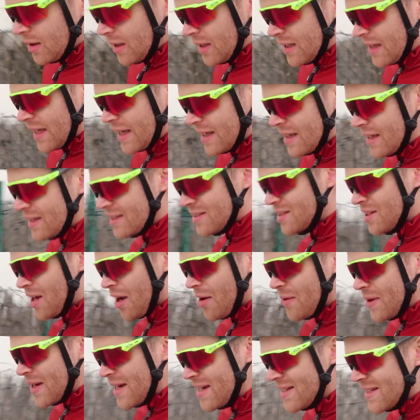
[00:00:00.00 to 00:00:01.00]
it's
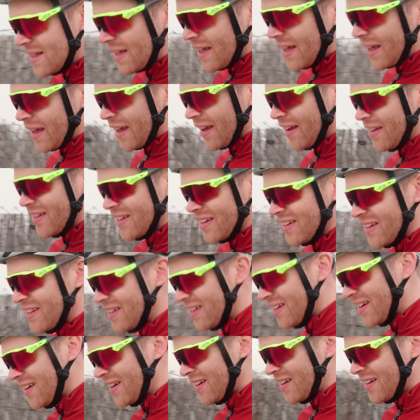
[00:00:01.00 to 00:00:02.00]
so easy here, and
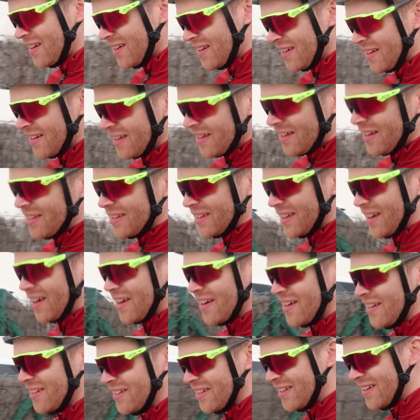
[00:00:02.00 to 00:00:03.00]
I don't
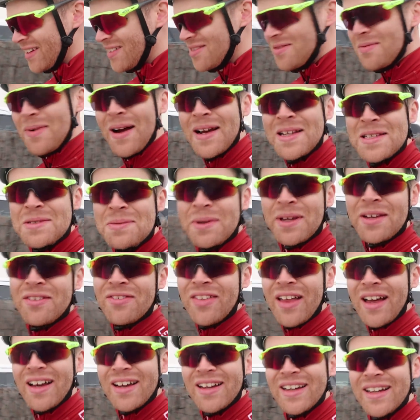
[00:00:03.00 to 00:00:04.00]
know, it reminds me of
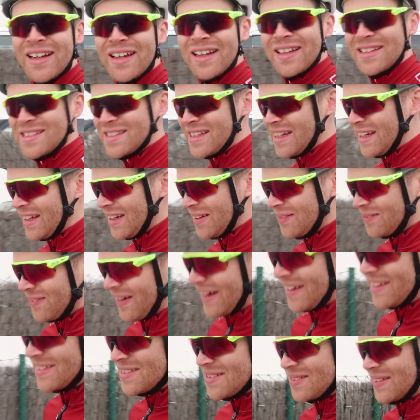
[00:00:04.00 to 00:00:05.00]
that scene in
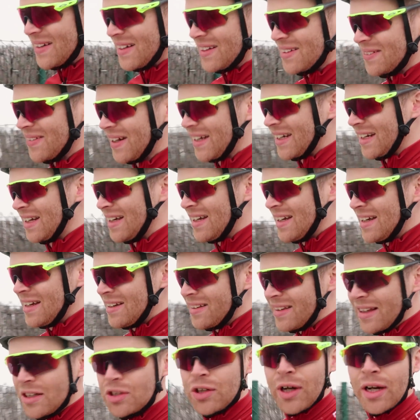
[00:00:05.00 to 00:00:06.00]
Wayne's World when
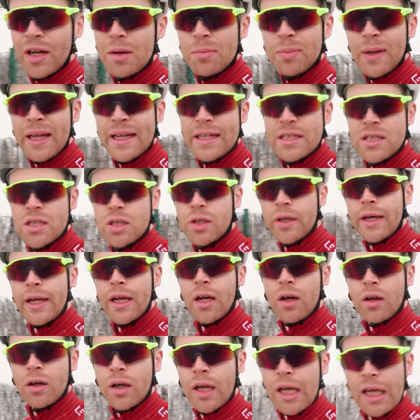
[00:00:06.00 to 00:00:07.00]
they're trying to play street
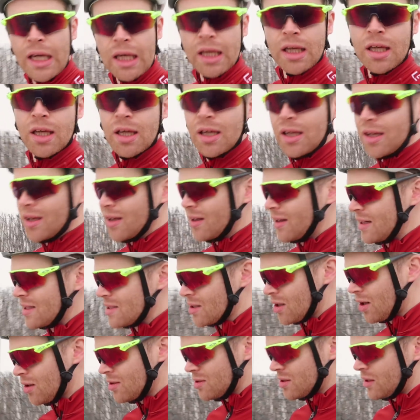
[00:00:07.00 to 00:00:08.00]
hockey and it's
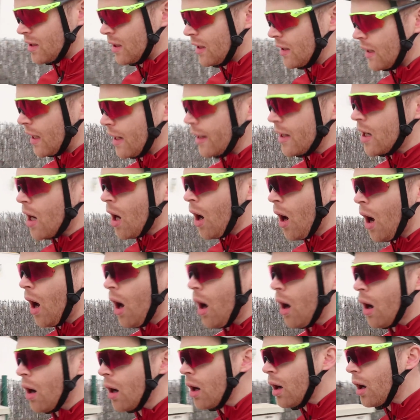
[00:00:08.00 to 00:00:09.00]
constantly like
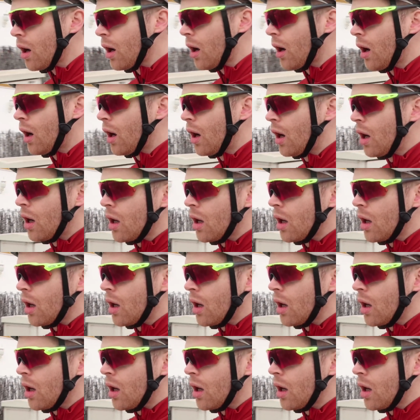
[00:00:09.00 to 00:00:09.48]
car